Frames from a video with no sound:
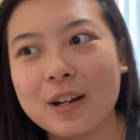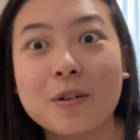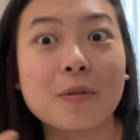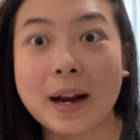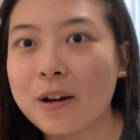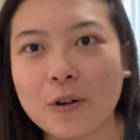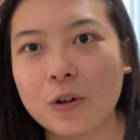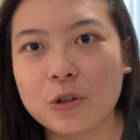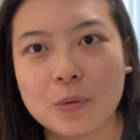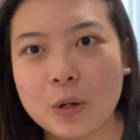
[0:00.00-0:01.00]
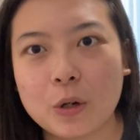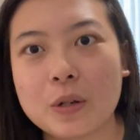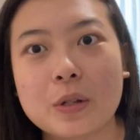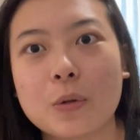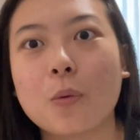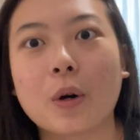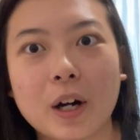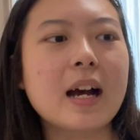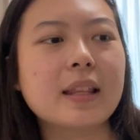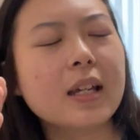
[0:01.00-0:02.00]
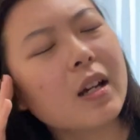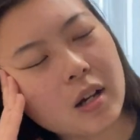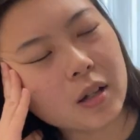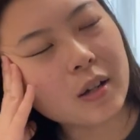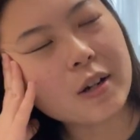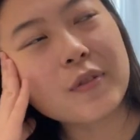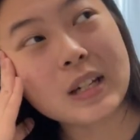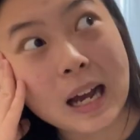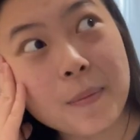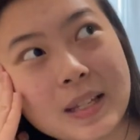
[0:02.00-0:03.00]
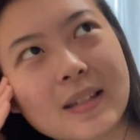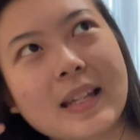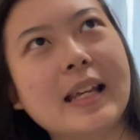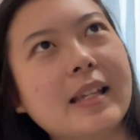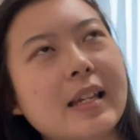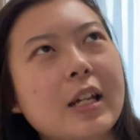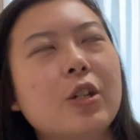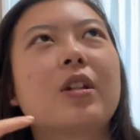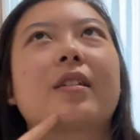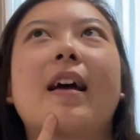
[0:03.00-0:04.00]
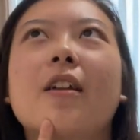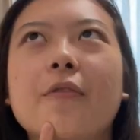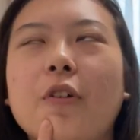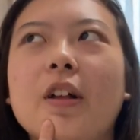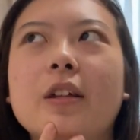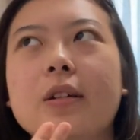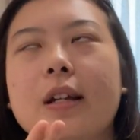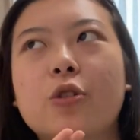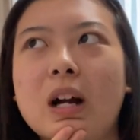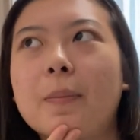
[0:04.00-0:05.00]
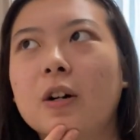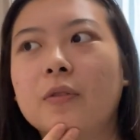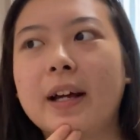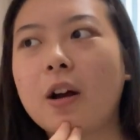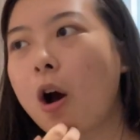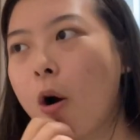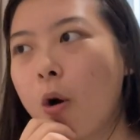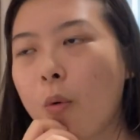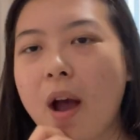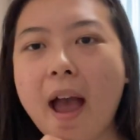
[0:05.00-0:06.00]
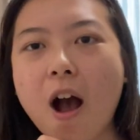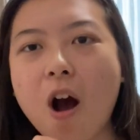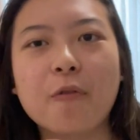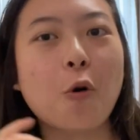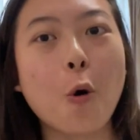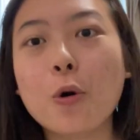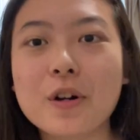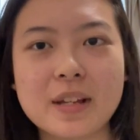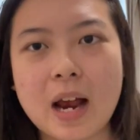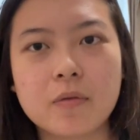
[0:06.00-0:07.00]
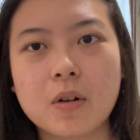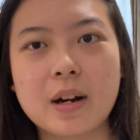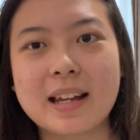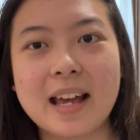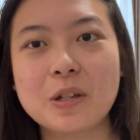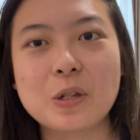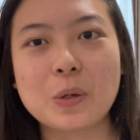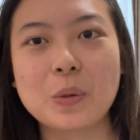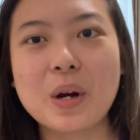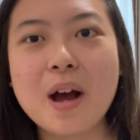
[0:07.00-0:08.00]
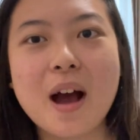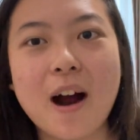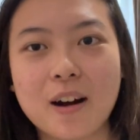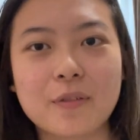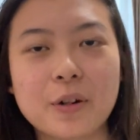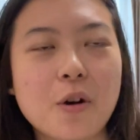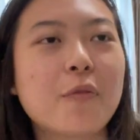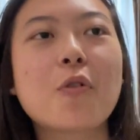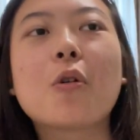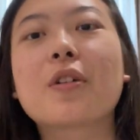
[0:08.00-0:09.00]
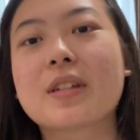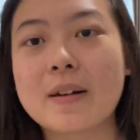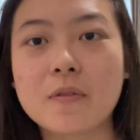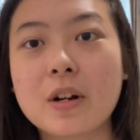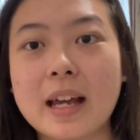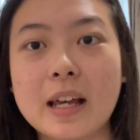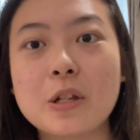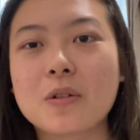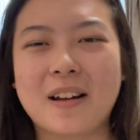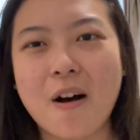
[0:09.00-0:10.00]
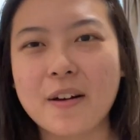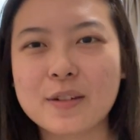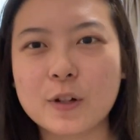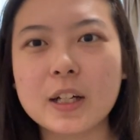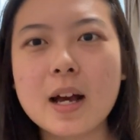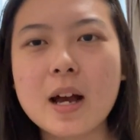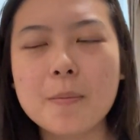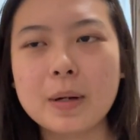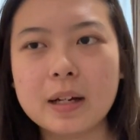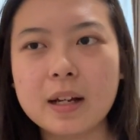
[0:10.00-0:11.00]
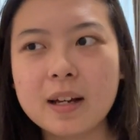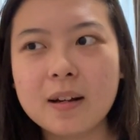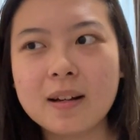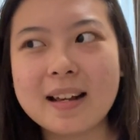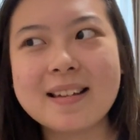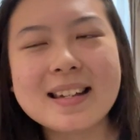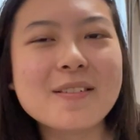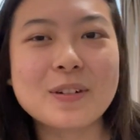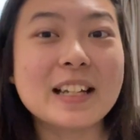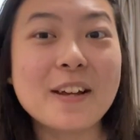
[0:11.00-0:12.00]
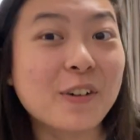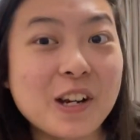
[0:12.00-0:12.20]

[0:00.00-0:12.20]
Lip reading: great your contributions were. I think a lot of times it's easy to just kind of fall into the trap of like, oh, of course everyone will get into Harvard, of course everyone will get into like Oxford, but is it really for